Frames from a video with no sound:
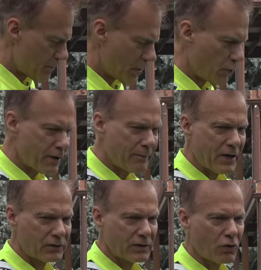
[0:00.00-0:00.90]
But what
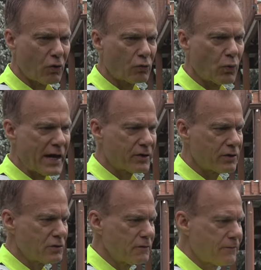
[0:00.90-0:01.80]
about the cold water
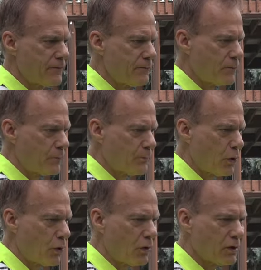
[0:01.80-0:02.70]
you
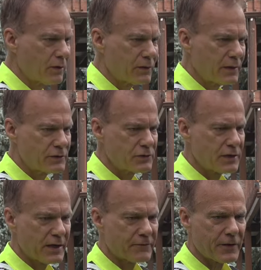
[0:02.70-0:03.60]
pull to
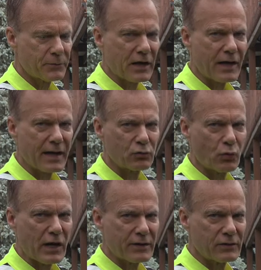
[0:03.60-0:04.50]
get from the hot
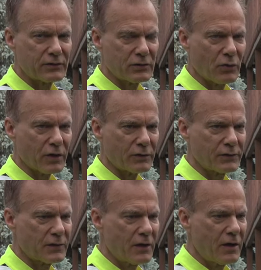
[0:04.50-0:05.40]
water
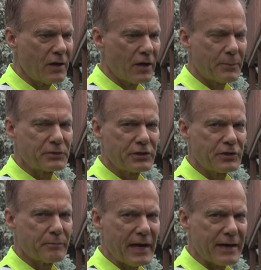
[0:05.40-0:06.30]
source up to
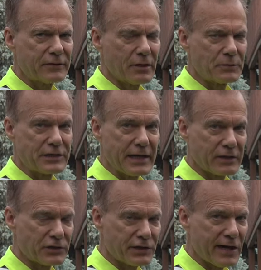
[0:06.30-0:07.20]
your bathtub to
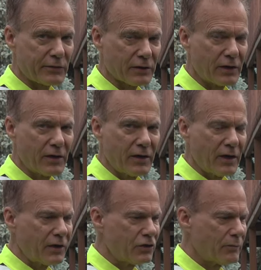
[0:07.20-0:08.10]
take a shower?
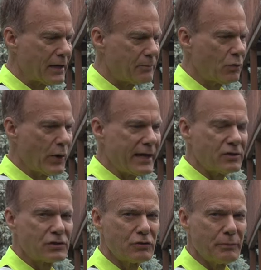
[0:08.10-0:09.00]
You might be
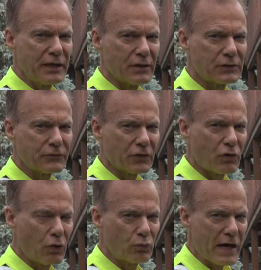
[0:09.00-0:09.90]
waiting 2 minutes for
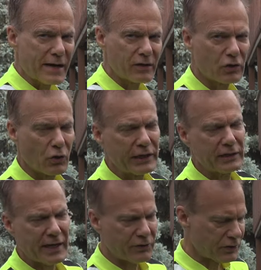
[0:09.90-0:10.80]
cold water
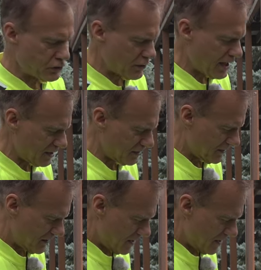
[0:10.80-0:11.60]
going down the drain.